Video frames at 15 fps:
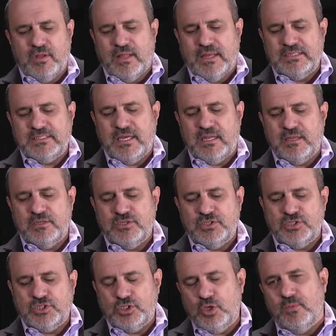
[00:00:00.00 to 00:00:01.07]
I realize that
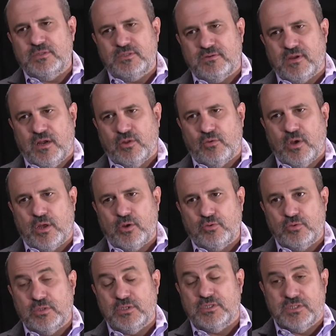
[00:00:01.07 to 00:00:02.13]
so much of
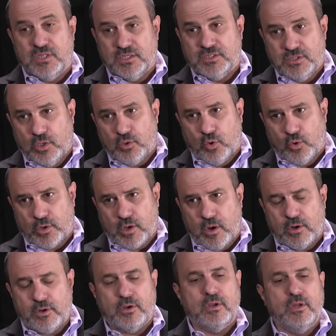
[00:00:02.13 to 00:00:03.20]
Colorado doesn't know Cory
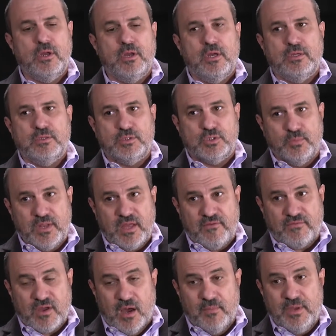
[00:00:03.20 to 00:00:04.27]
Gardner. So many
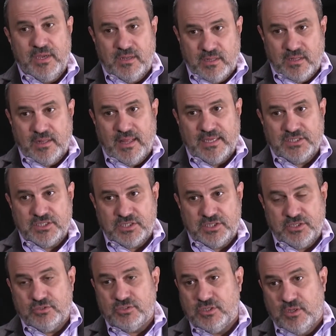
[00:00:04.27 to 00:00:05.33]
have come in the last
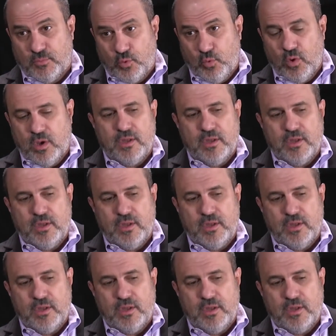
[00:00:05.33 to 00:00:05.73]
6 years, number